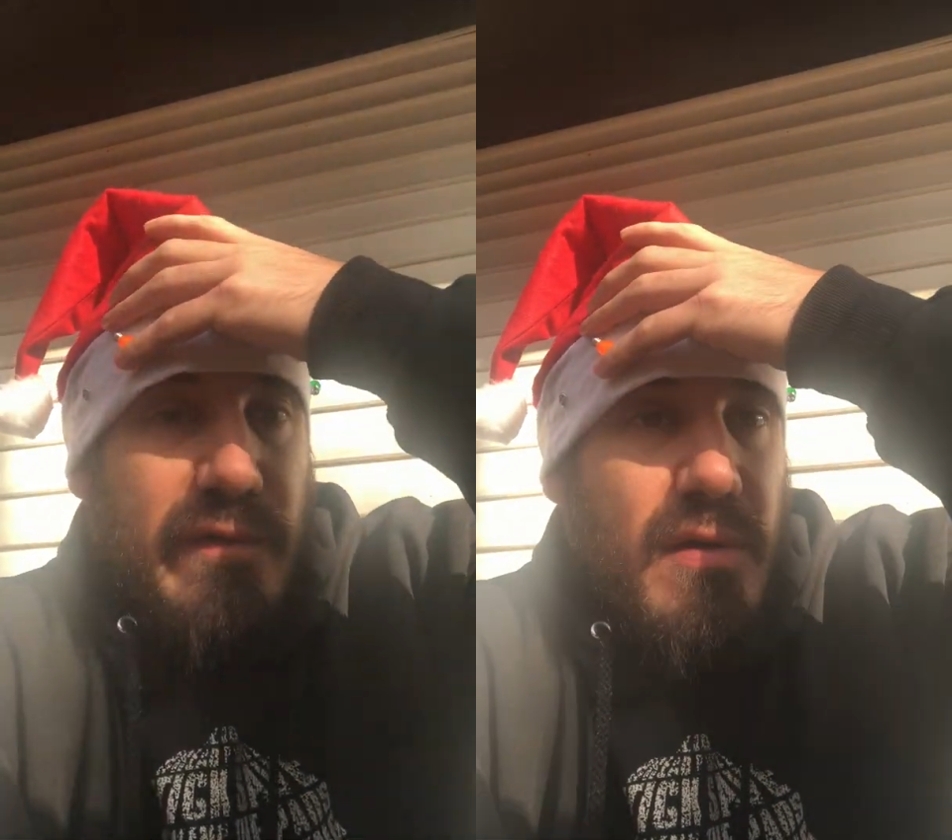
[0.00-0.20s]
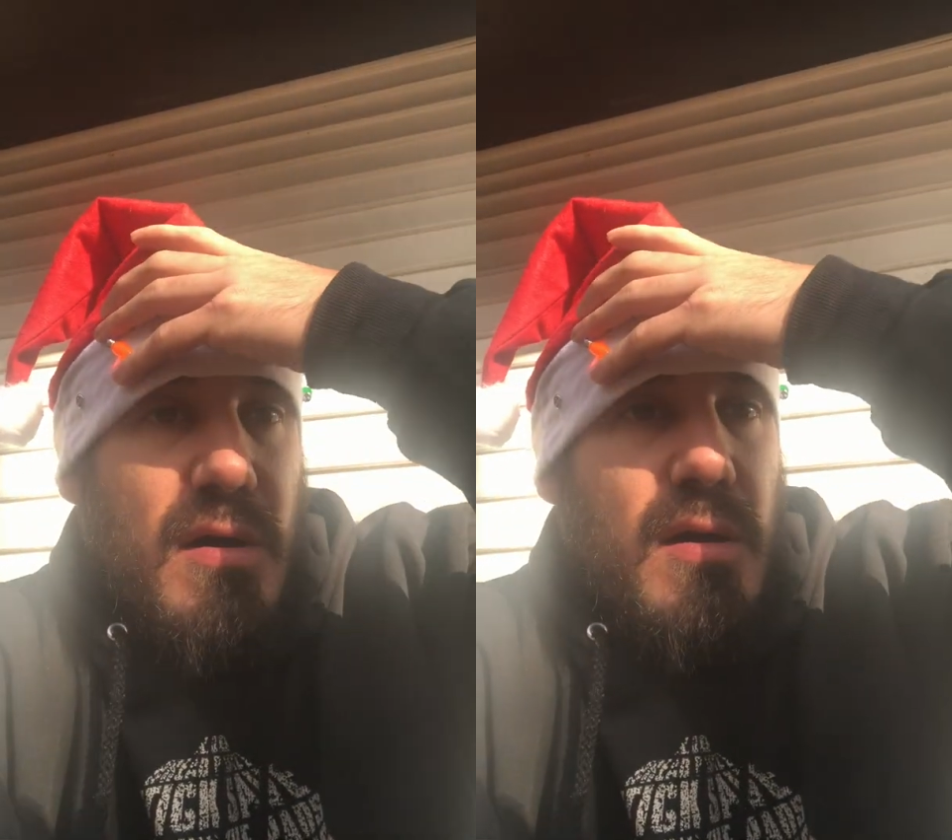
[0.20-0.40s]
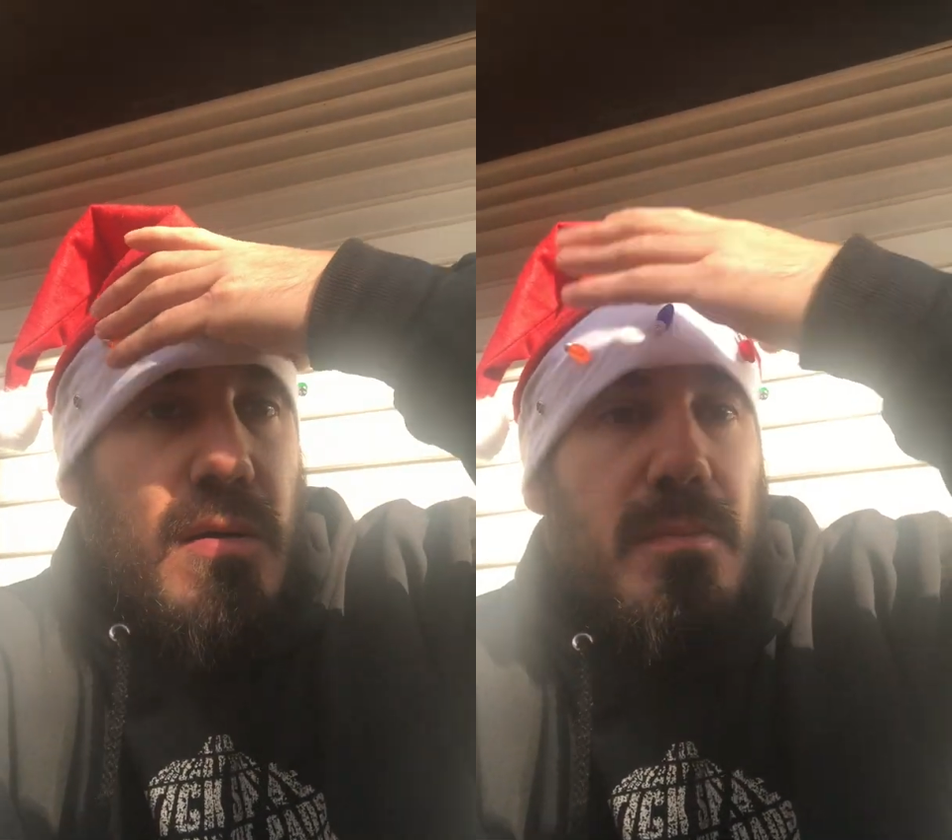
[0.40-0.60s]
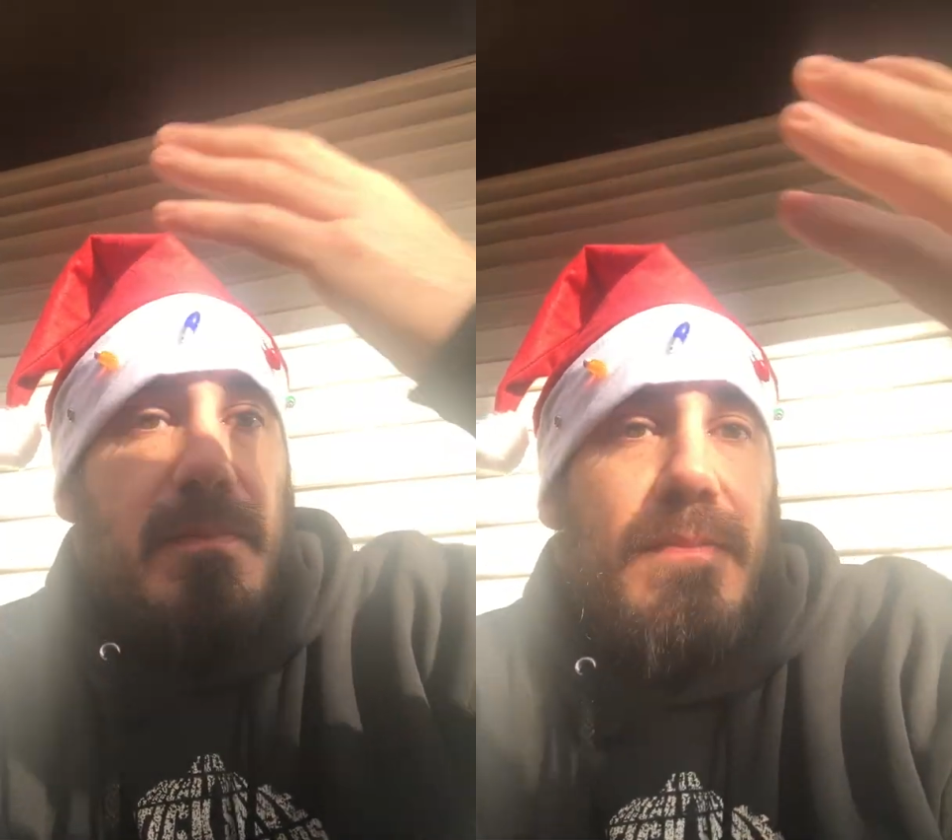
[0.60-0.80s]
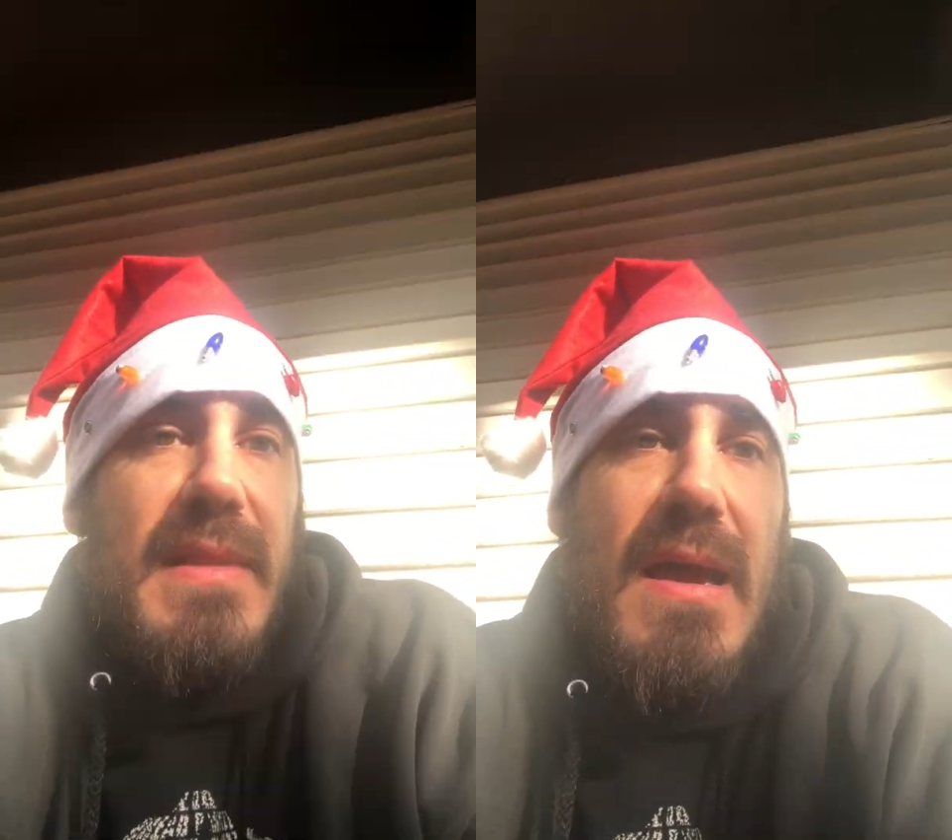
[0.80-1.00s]

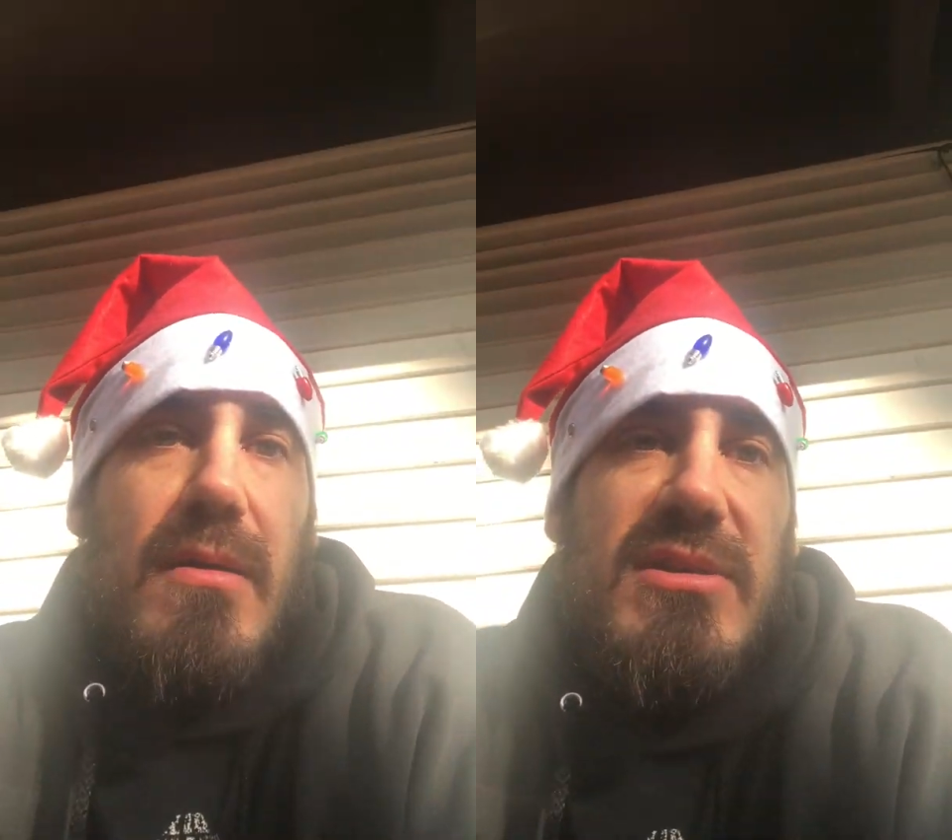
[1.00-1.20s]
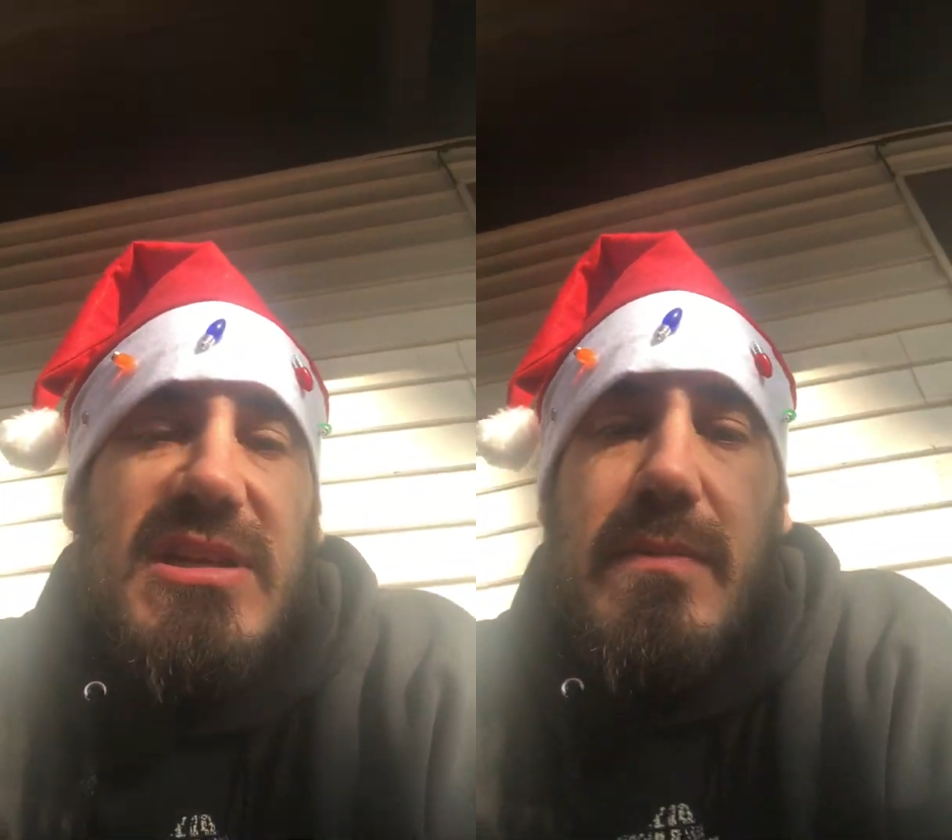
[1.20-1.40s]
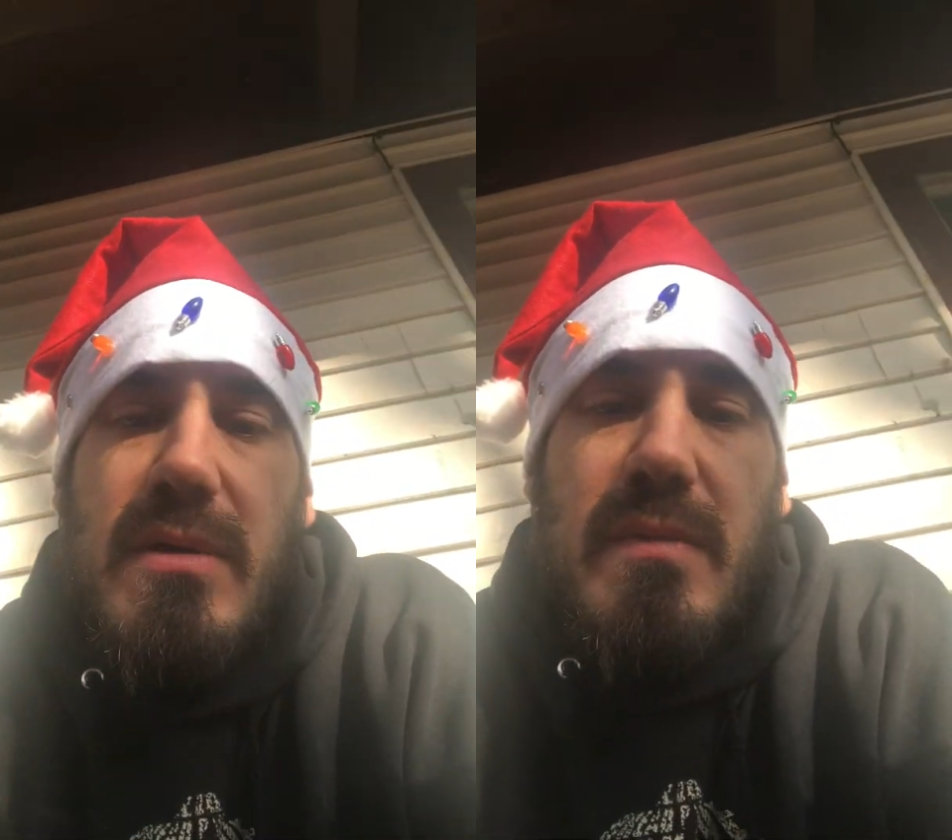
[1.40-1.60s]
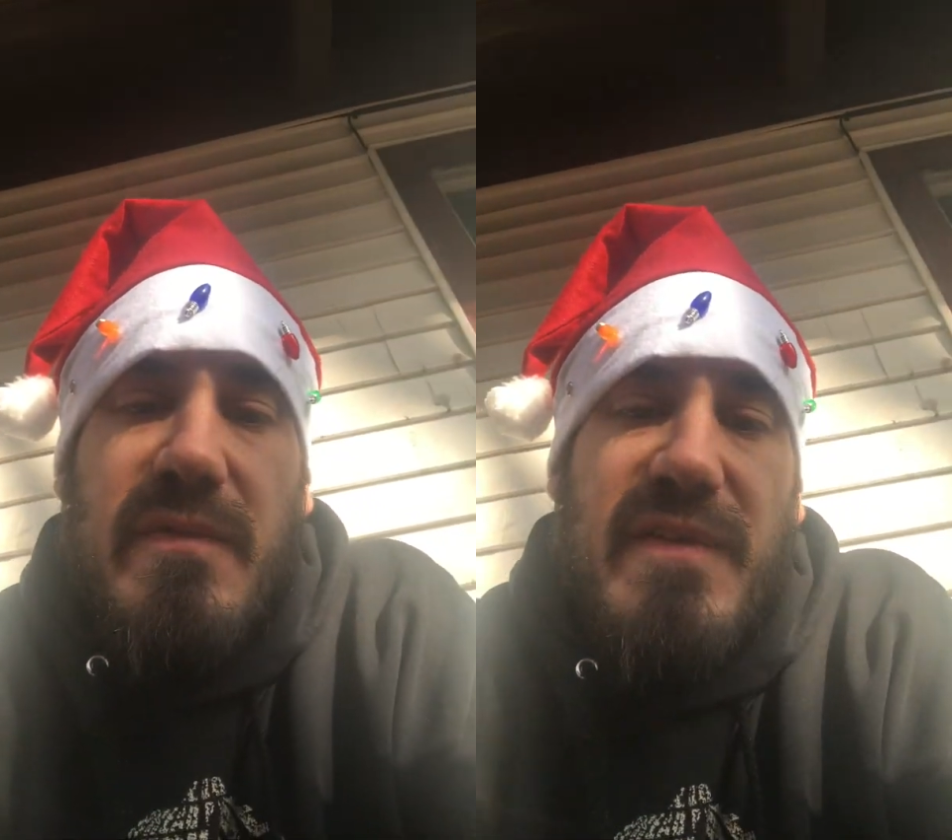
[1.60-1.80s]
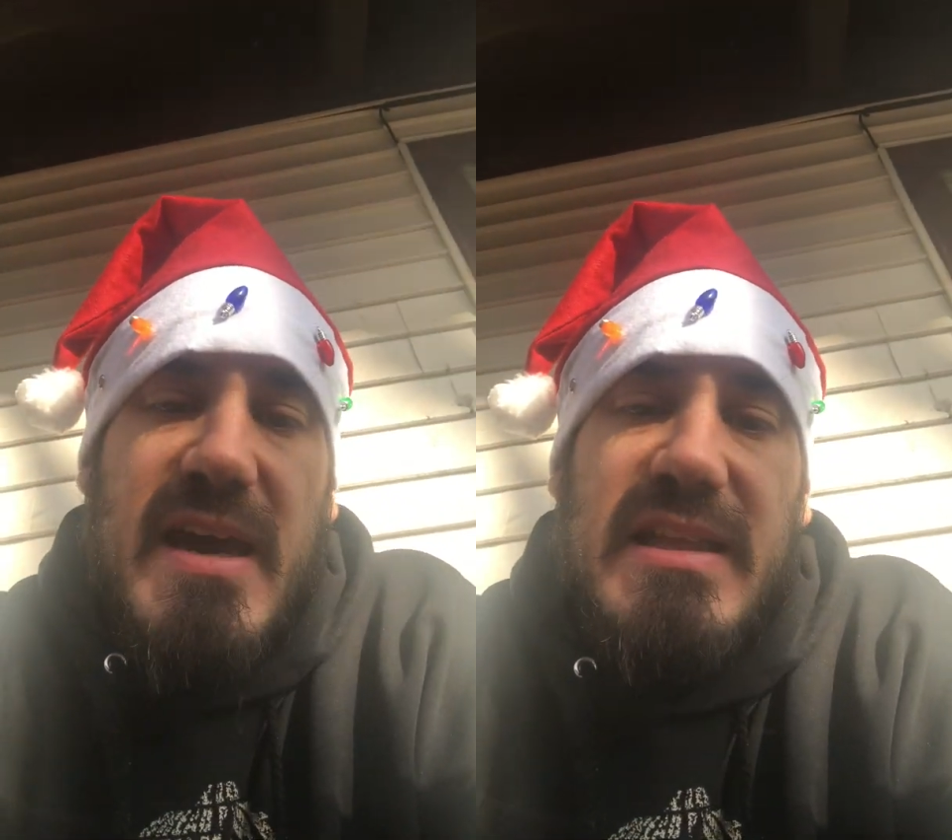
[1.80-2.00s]
Now, some of them
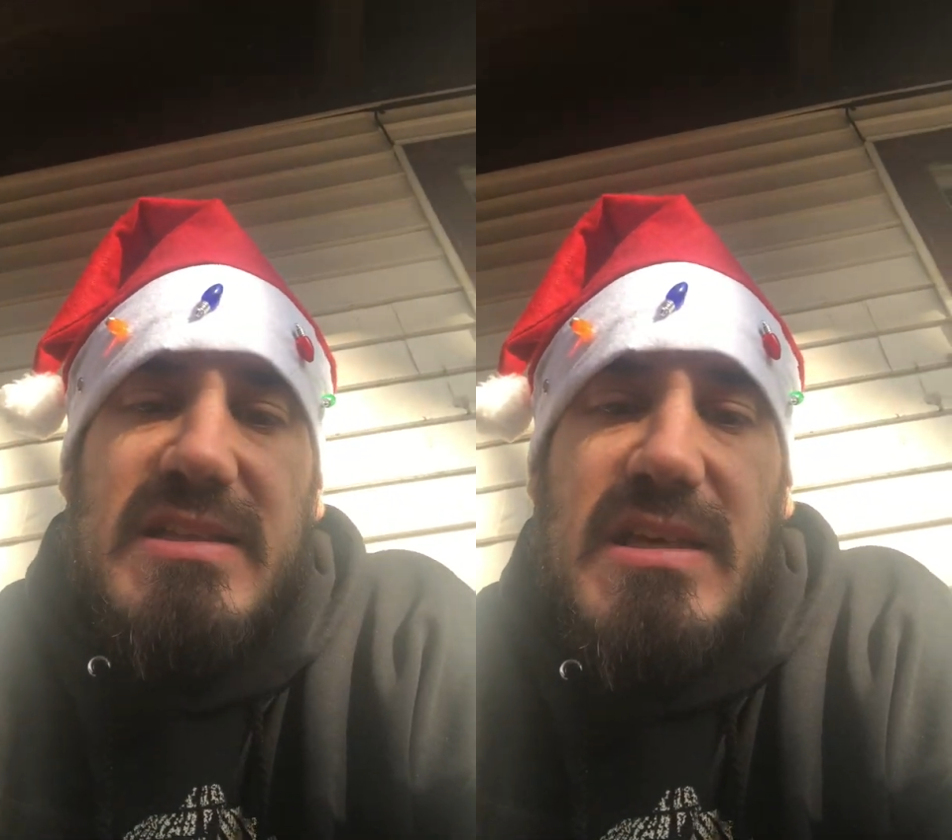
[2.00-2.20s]
fights,